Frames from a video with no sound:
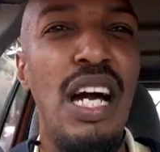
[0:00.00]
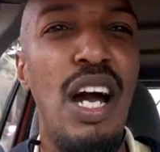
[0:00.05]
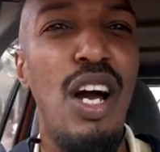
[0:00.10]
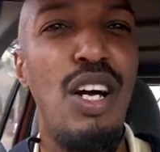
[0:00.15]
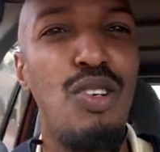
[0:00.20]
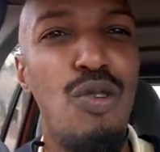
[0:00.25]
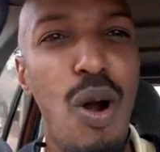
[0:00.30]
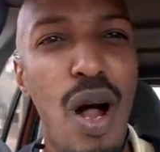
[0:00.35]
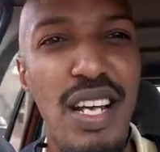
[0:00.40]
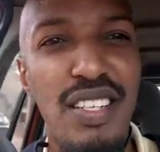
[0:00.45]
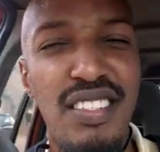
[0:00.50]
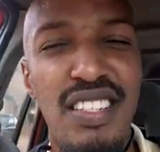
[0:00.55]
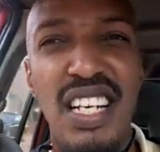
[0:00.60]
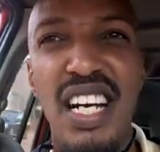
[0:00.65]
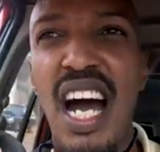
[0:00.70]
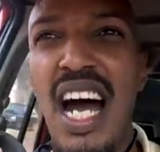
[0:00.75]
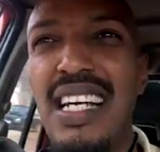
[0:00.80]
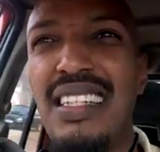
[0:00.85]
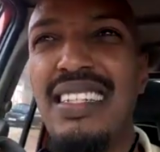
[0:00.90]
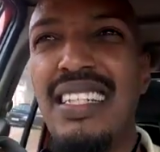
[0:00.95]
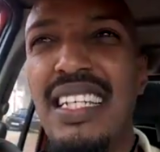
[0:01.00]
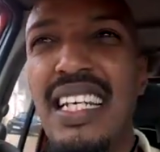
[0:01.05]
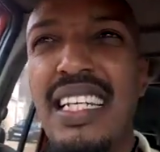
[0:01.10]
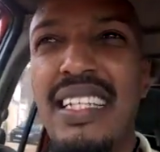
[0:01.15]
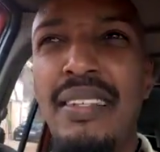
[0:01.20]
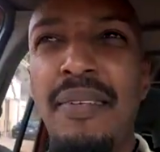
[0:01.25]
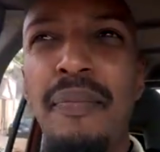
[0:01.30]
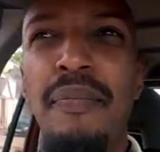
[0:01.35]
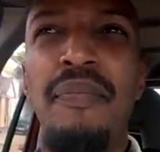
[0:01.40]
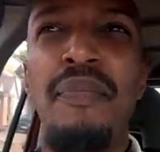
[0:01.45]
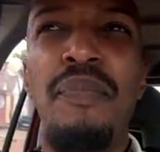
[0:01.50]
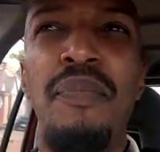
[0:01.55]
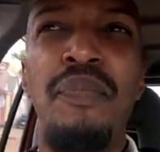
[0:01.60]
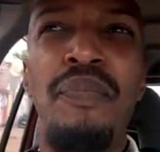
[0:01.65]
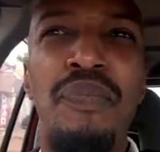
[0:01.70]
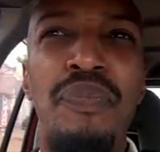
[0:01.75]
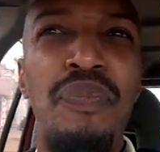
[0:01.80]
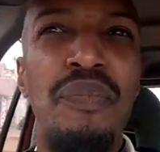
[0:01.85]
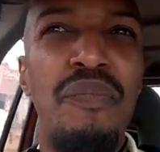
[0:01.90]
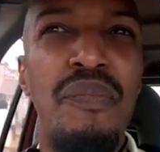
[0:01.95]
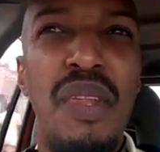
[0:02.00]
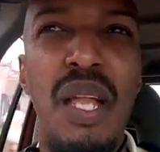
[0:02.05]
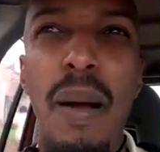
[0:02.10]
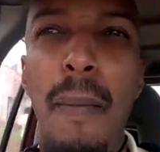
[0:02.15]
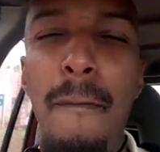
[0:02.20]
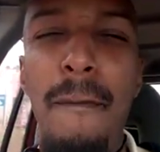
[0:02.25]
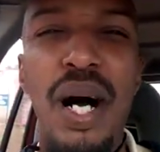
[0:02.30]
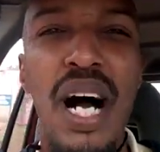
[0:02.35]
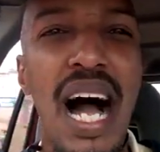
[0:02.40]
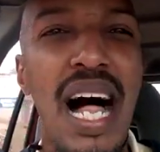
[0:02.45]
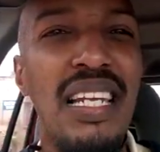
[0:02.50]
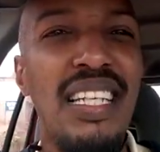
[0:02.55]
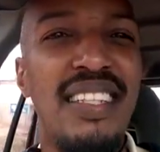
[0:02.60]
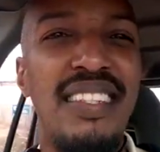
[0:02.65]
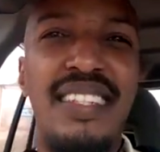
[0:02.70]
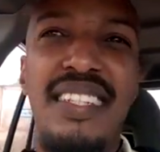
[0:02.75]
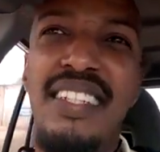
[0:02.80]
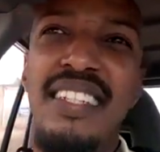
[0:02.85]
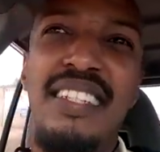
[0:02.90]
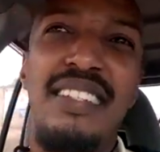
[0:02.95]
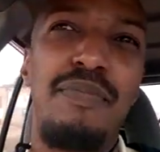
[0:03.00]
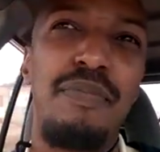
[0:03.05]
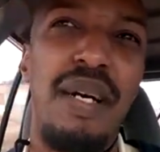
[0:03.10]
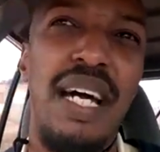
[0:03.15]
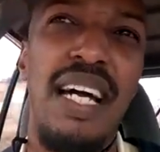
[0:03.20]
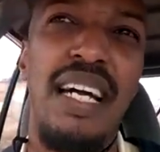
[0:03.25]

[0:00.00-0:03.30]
across the continent. Policies.